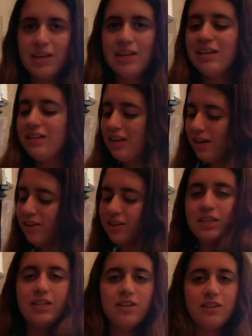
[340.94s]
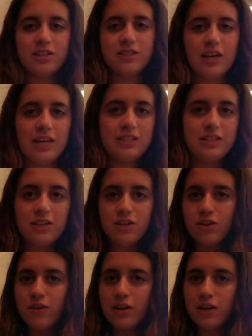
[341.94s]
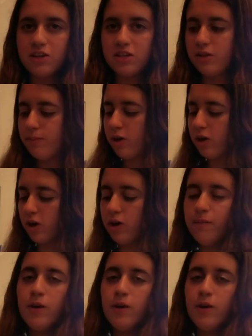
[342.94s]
Now you can hear this nice sear going onto the burger,